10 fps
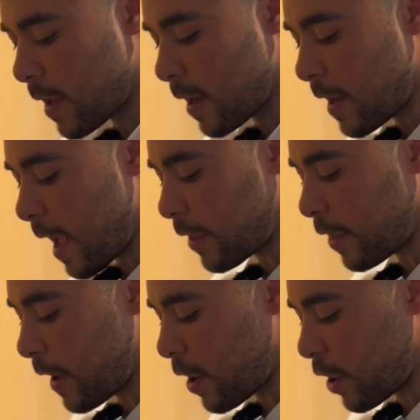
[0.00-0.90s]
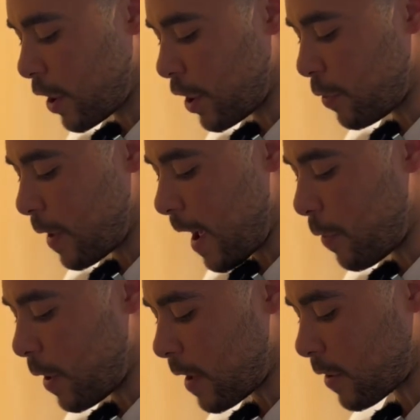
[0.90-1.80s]
Next thing I'm going to do
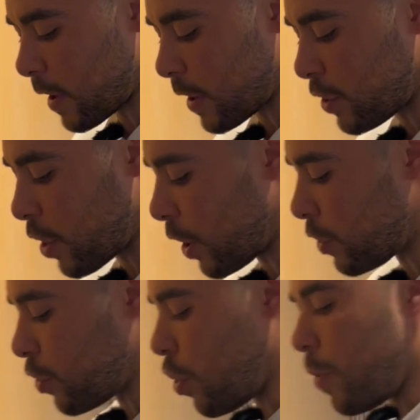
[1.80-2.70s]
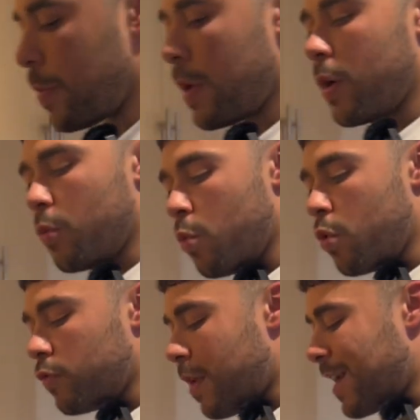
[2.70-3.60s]
now is I'm going to dice up
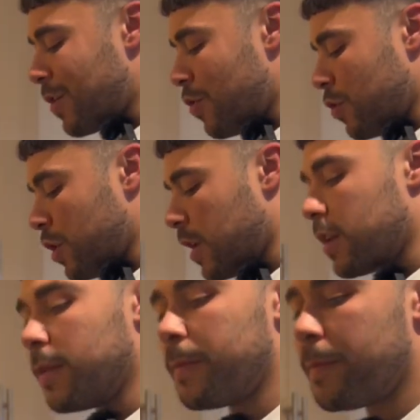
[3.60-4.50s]
1 red onion